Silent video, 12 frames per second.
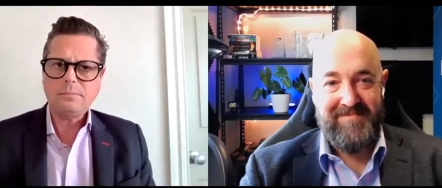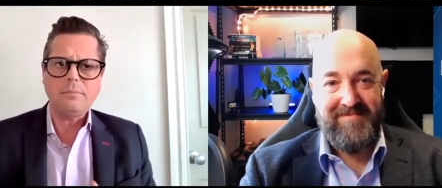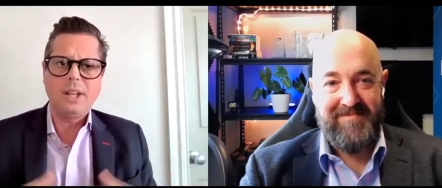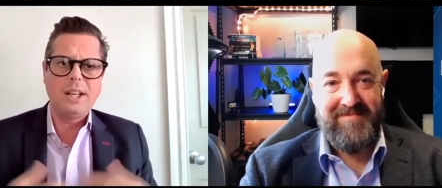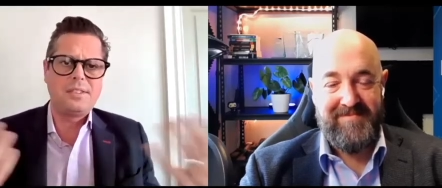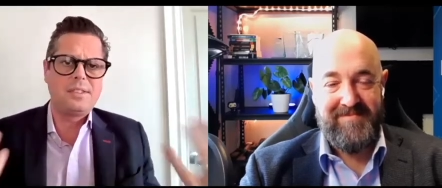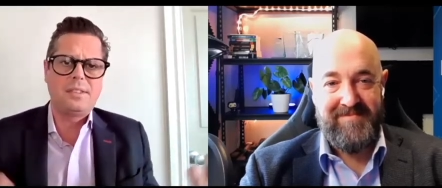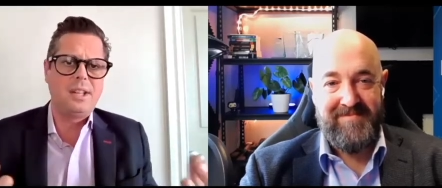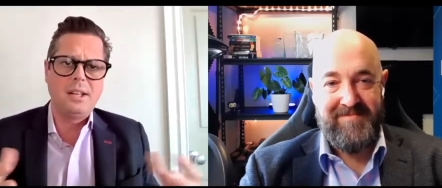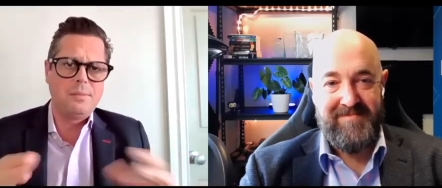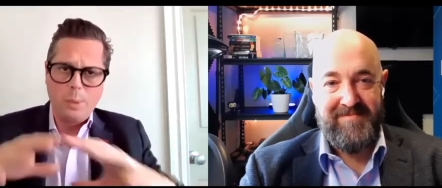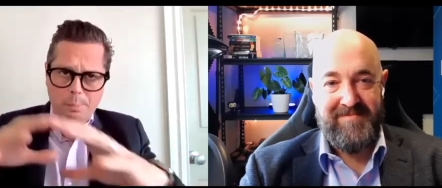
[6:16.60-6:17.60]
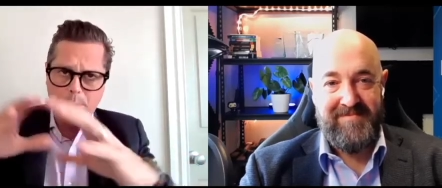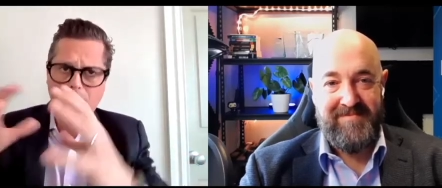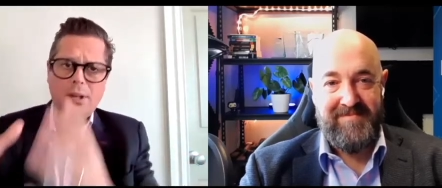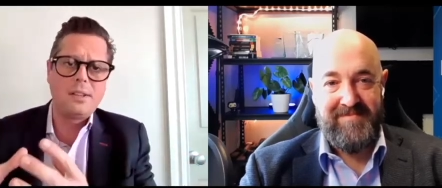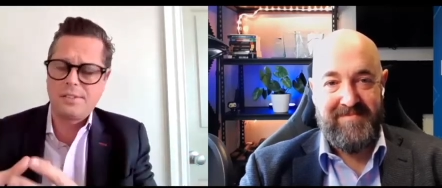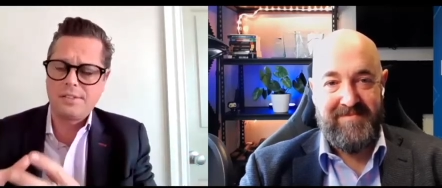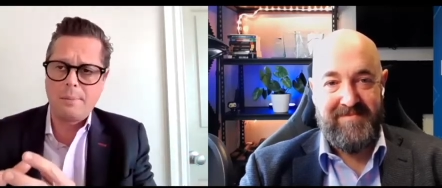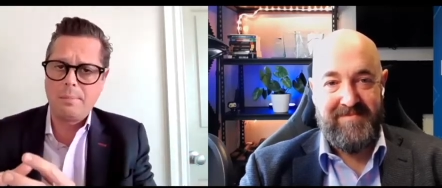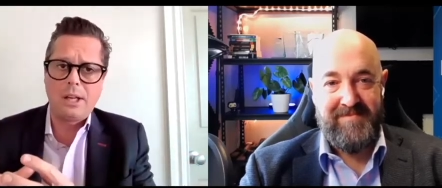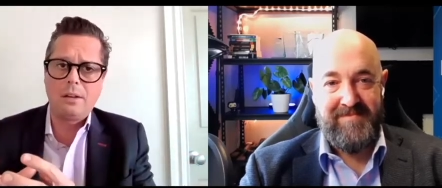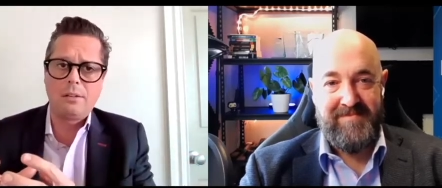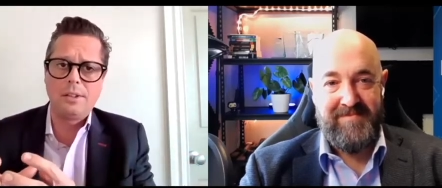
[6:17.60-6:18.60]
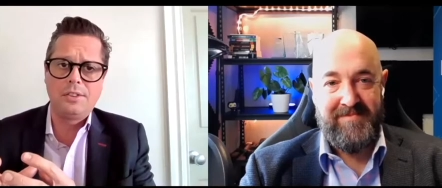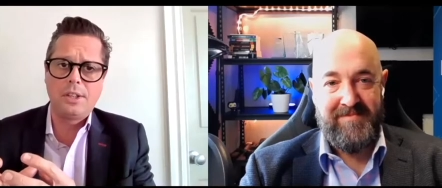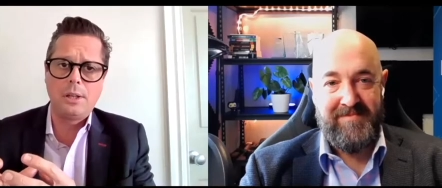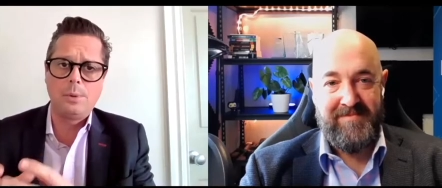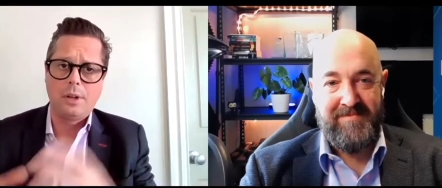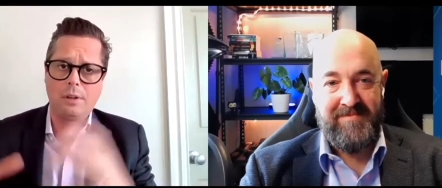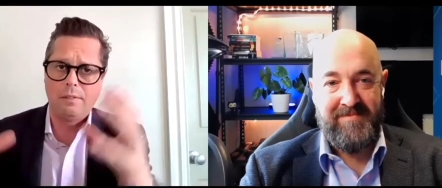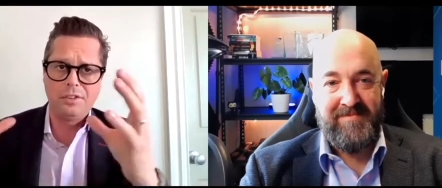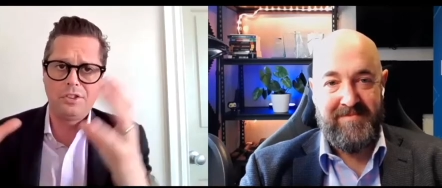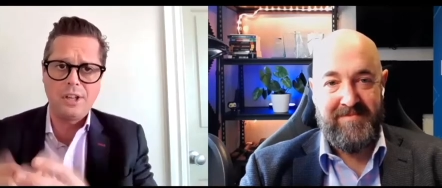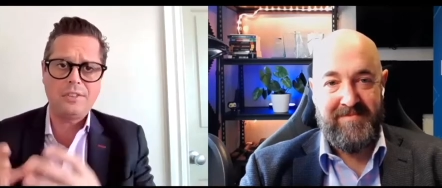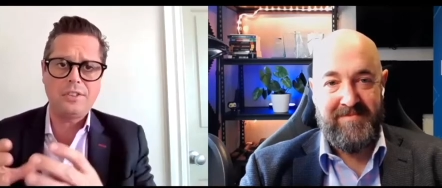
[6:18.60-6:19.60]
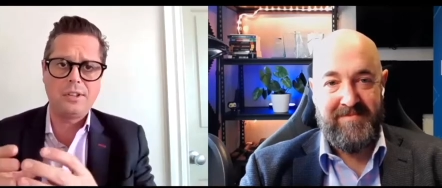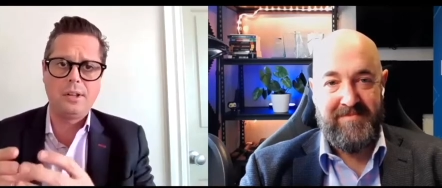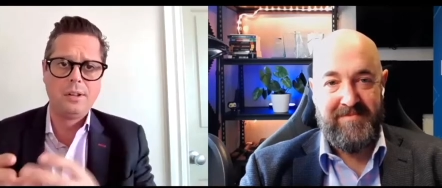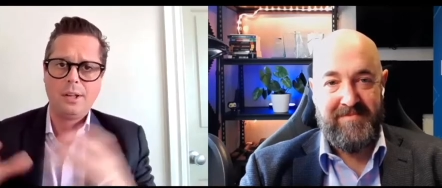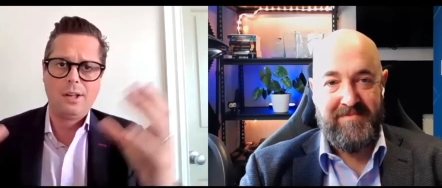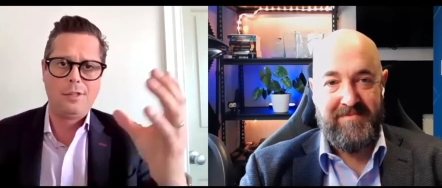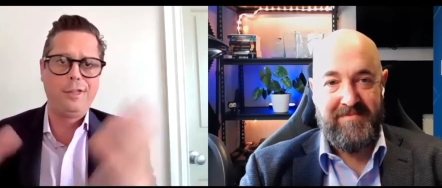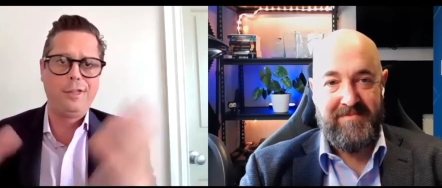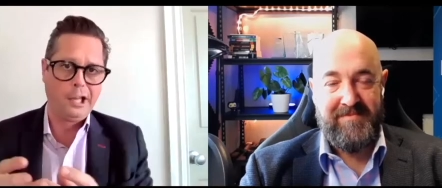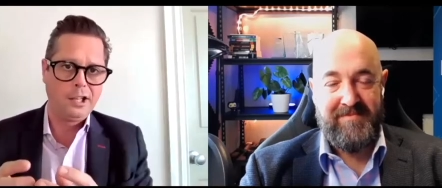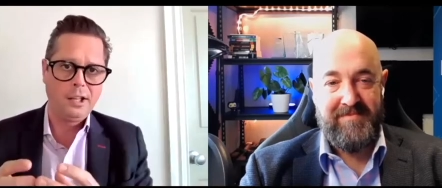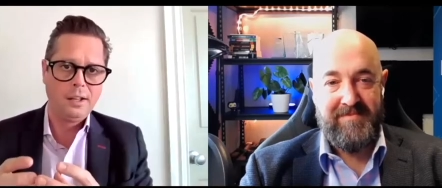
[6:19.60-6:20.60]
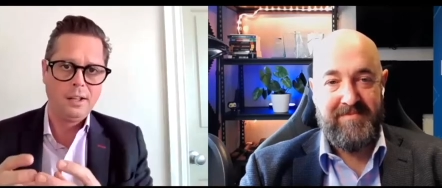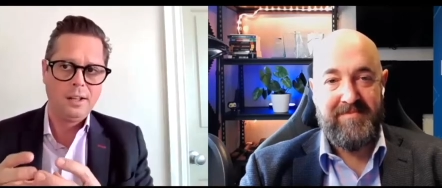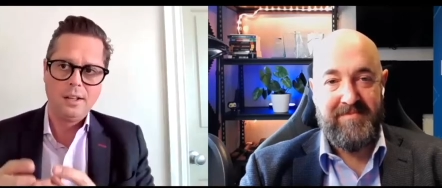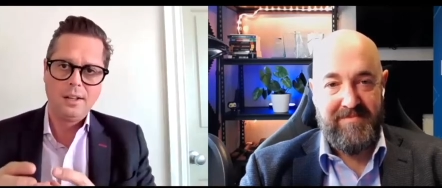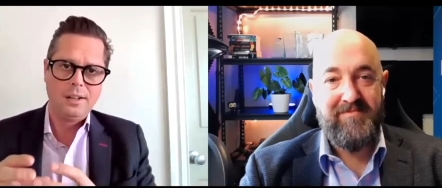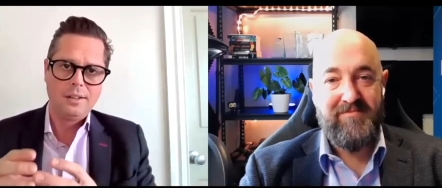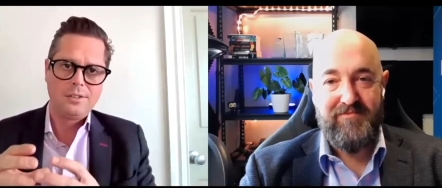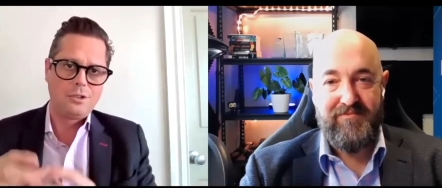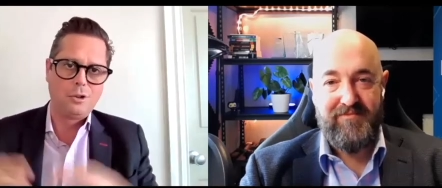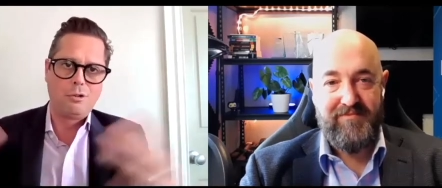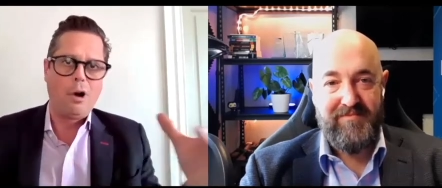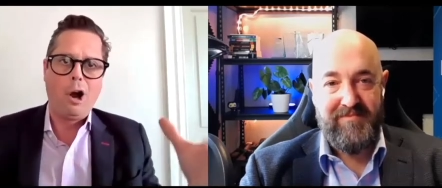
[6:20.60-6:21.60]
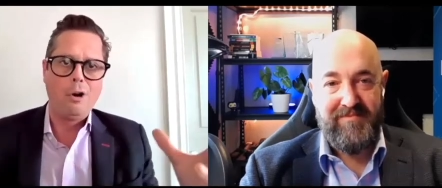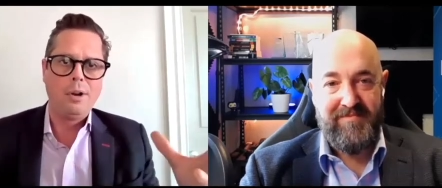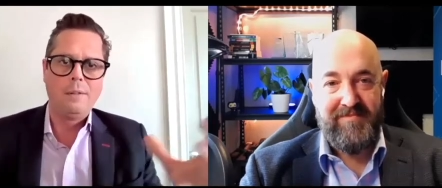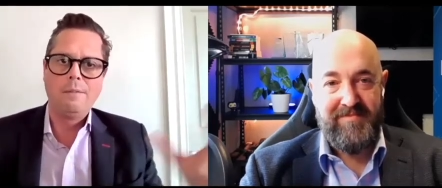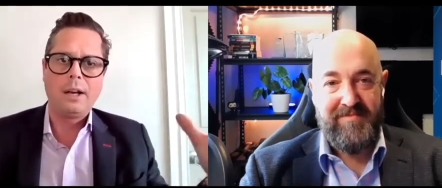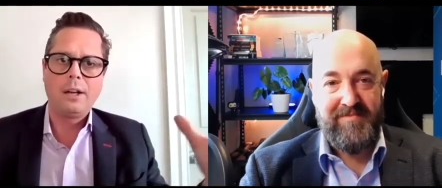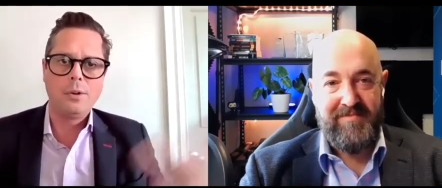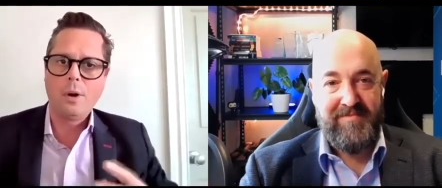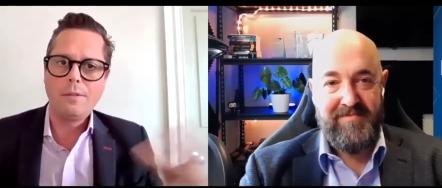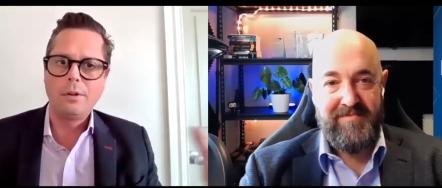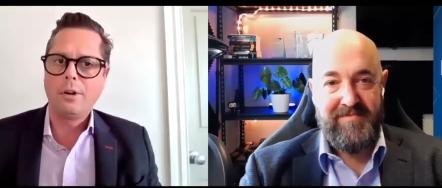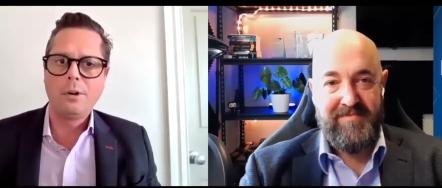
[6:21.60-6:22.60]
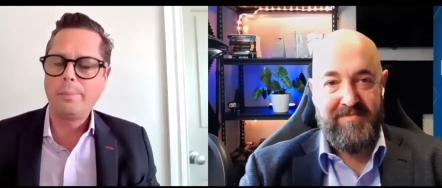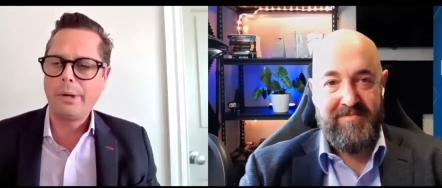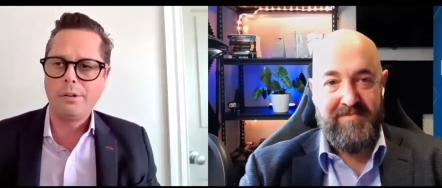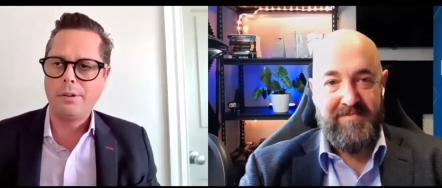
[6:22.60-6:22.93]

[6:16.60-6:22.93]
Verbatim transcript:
Speaker 1: It's the, and we put it in the same category as KiwiSaver. It's just a thing to grow in value over a long period of